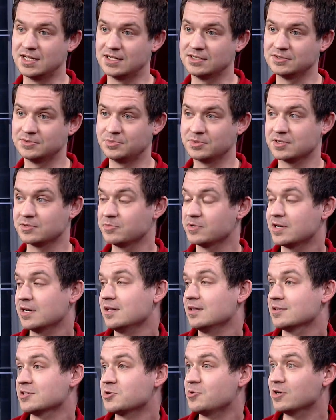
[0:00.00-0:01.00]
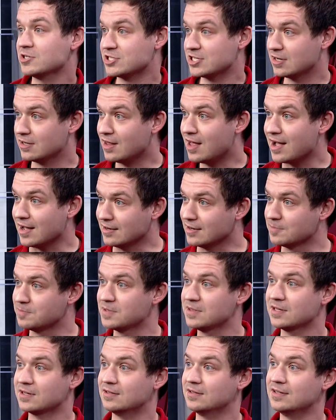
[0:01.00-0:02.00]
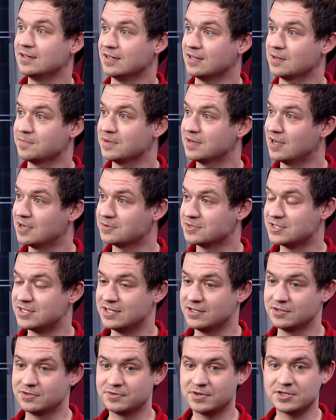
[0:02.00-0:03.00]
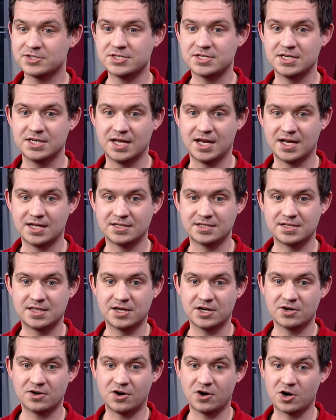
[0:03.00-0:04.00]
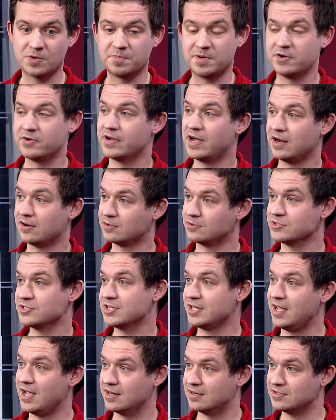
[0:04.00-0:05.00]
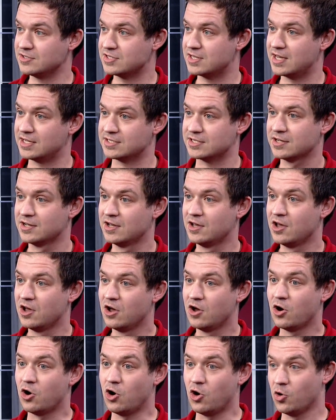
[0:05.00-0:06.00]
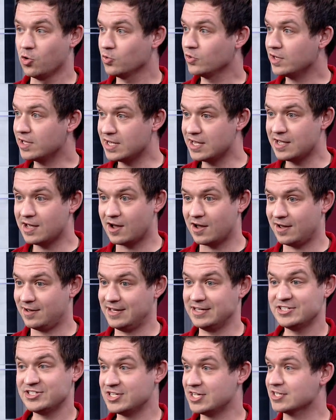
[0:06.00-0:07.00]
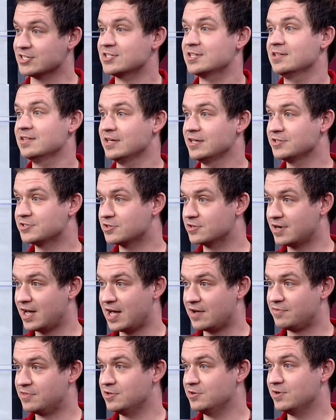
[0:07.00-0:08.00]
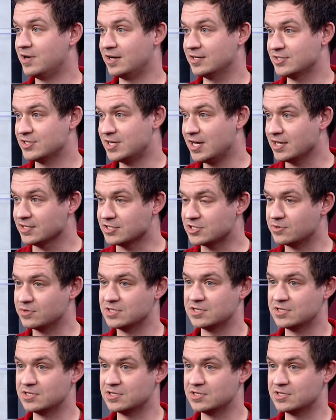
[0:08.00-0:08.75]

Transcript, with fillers: And we're, we're getting this question a lot up in the clinic up at Iowa State University. And there are periodical cicadas that only exist in the eastern half of the United States. So